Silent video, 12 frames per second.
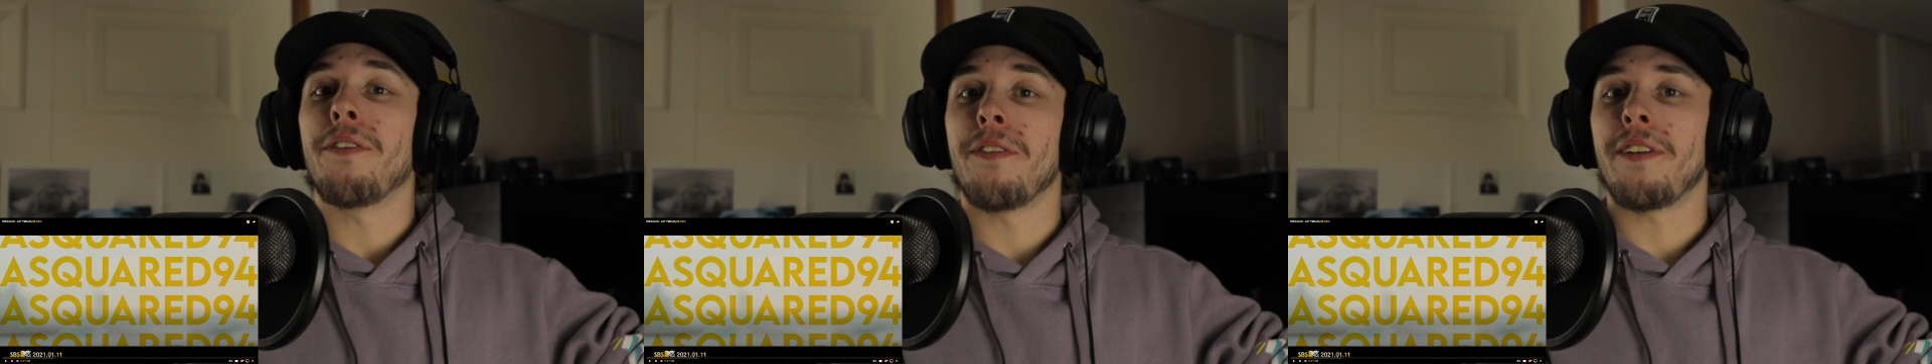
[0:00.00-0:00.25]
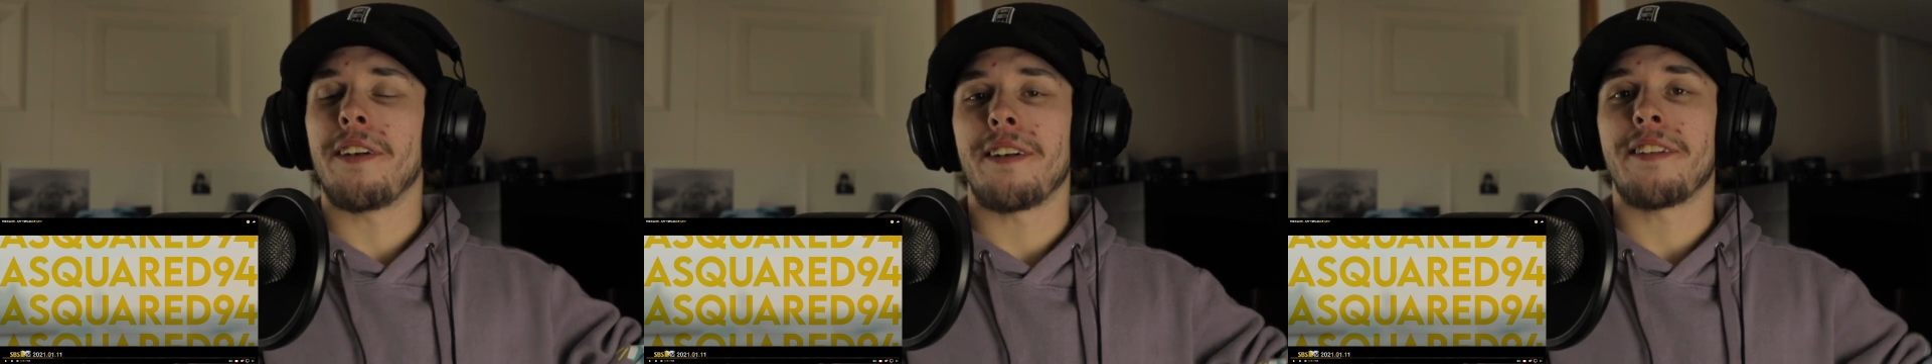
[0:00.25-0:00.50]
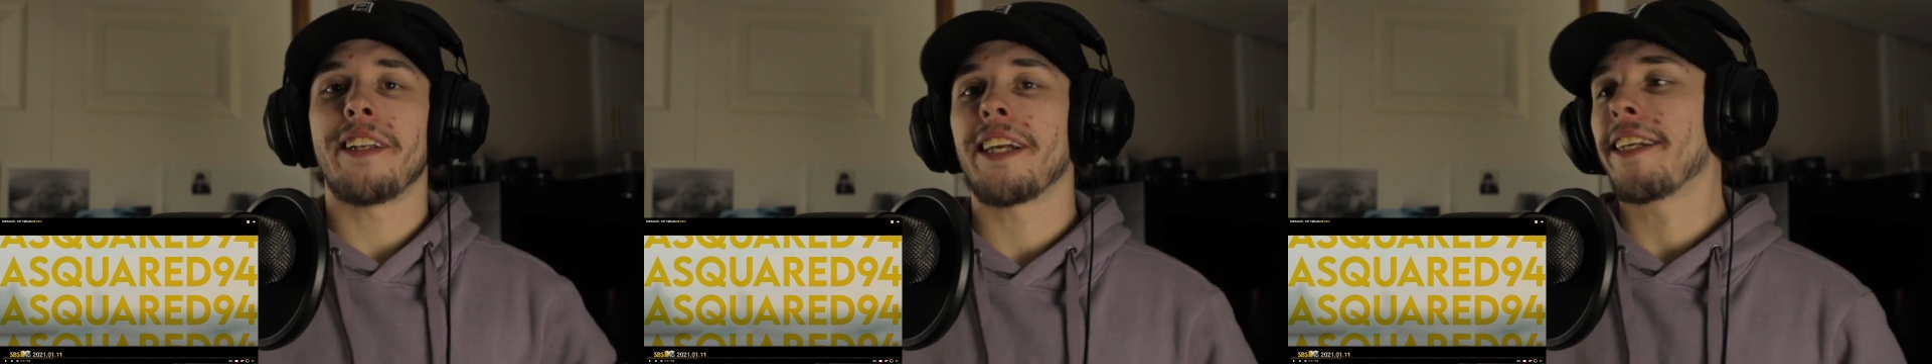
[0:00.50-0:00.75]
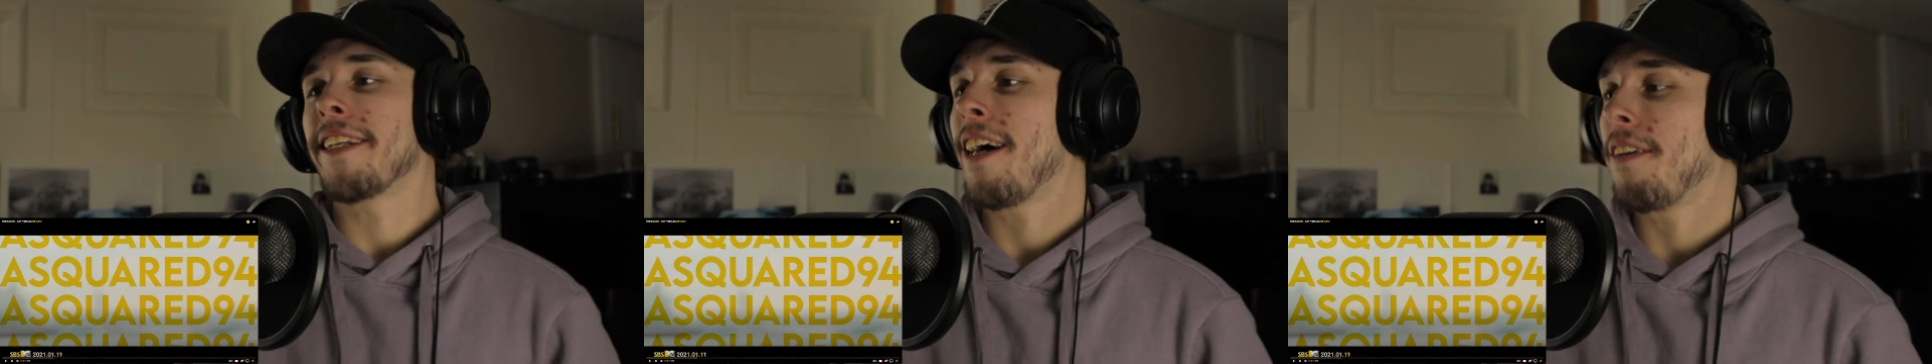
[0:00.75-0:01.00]
the
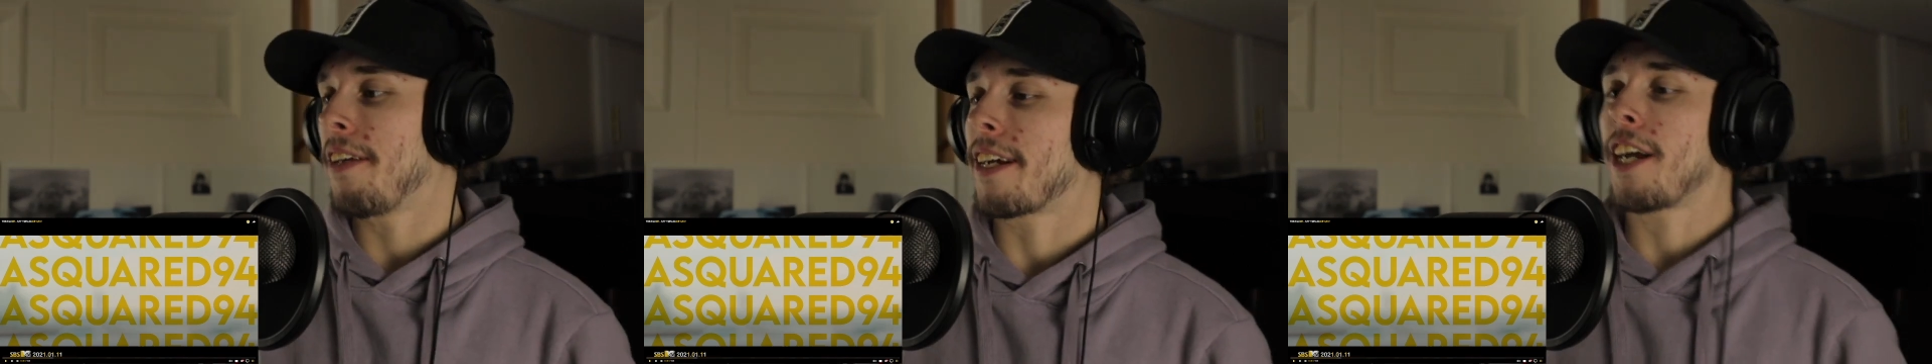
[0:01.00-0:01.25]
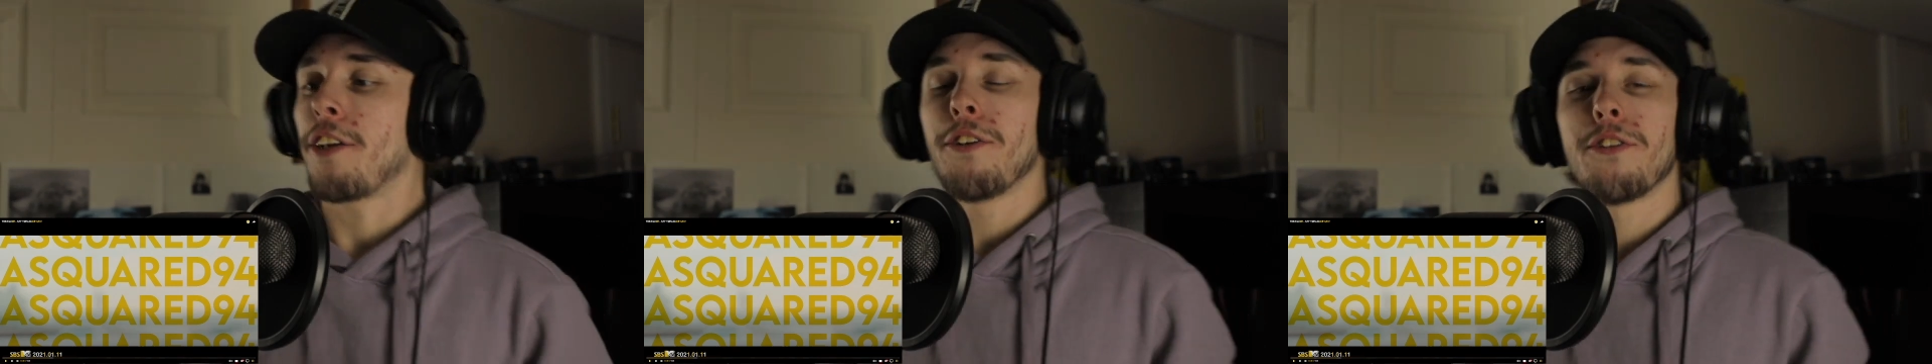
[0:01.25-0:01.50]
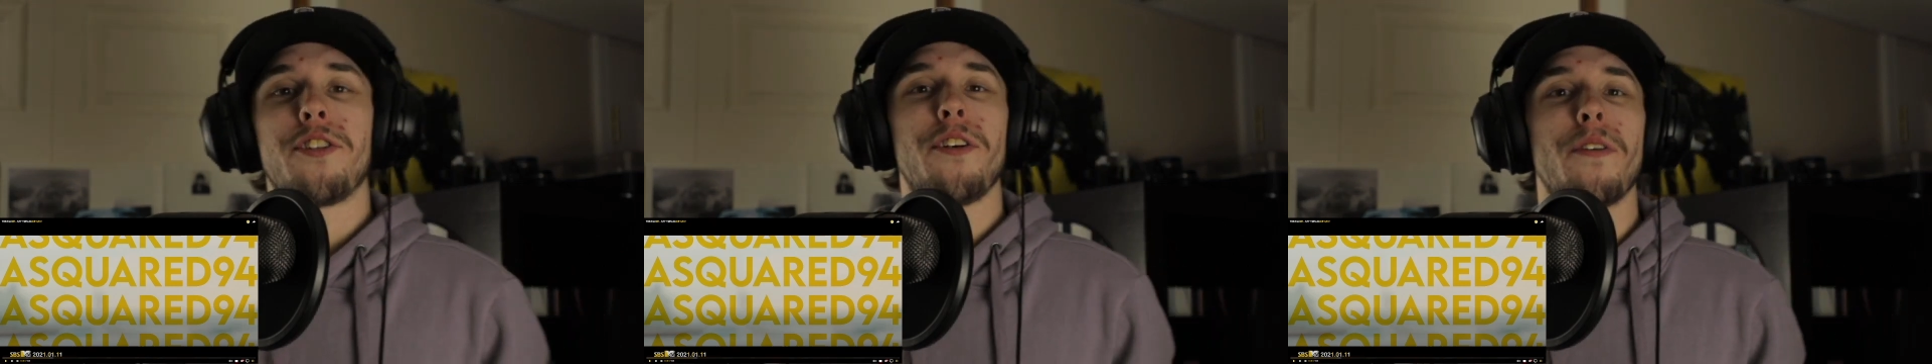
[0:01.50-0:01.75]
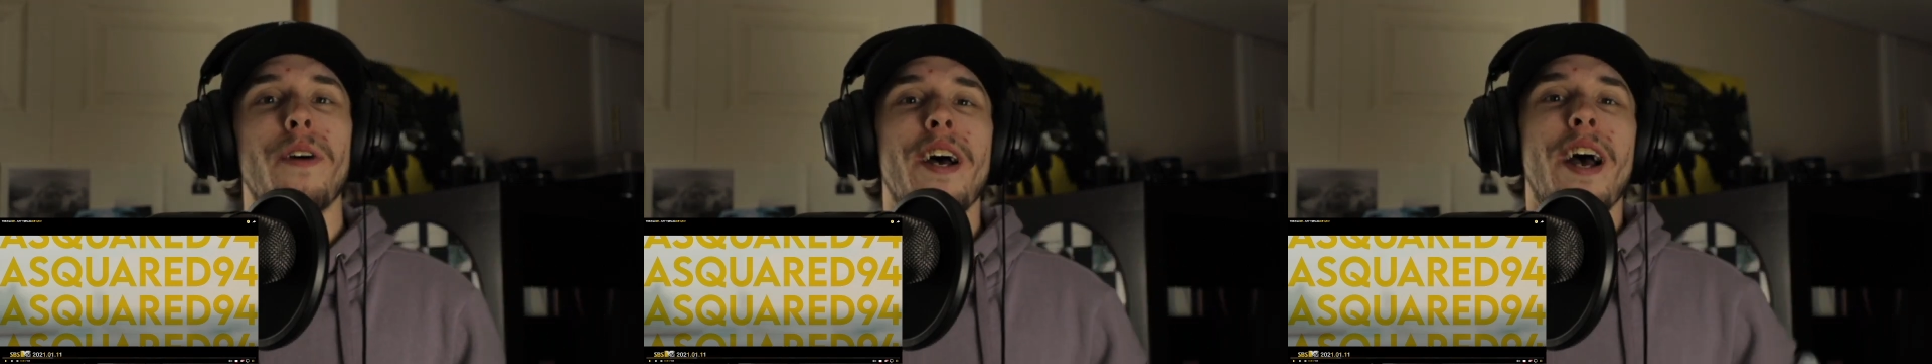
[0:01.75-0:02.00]
sitting down like I used to.